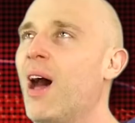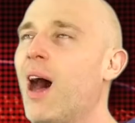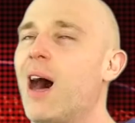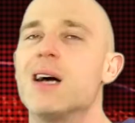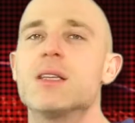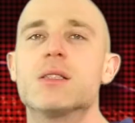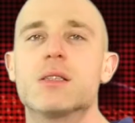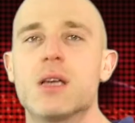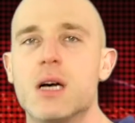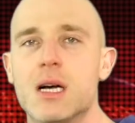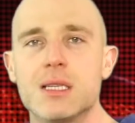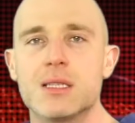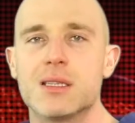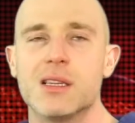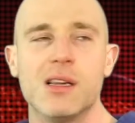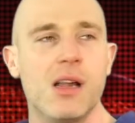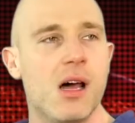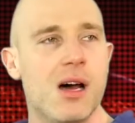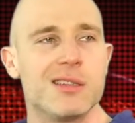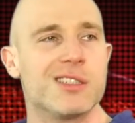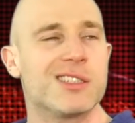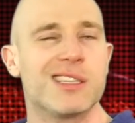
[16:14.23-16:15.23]
as the
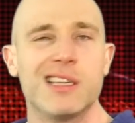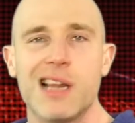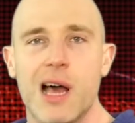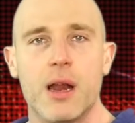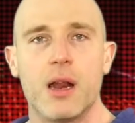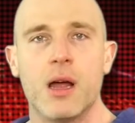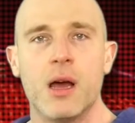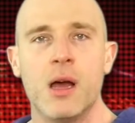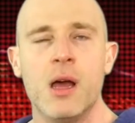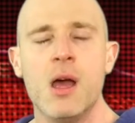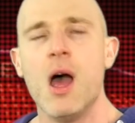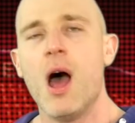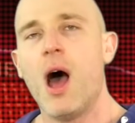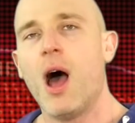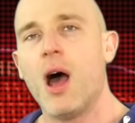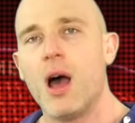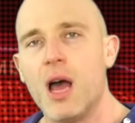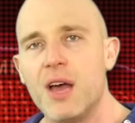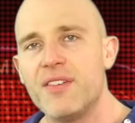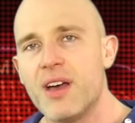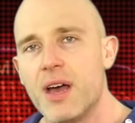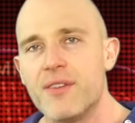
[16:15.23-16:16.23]
largest ladder
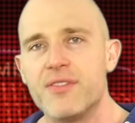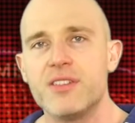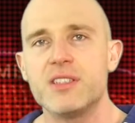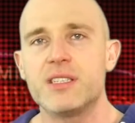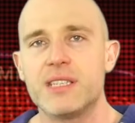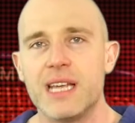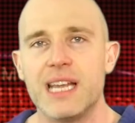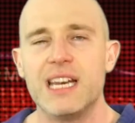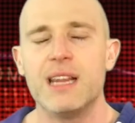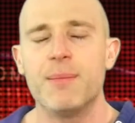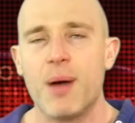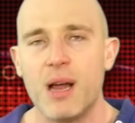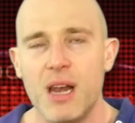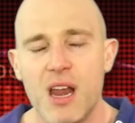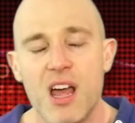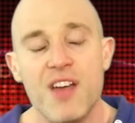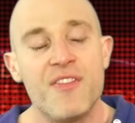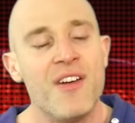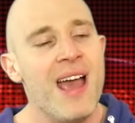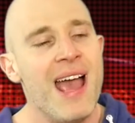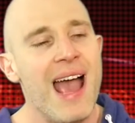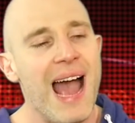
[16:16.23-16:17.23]
I've ever seen in my
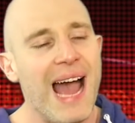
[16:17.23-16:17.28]
life.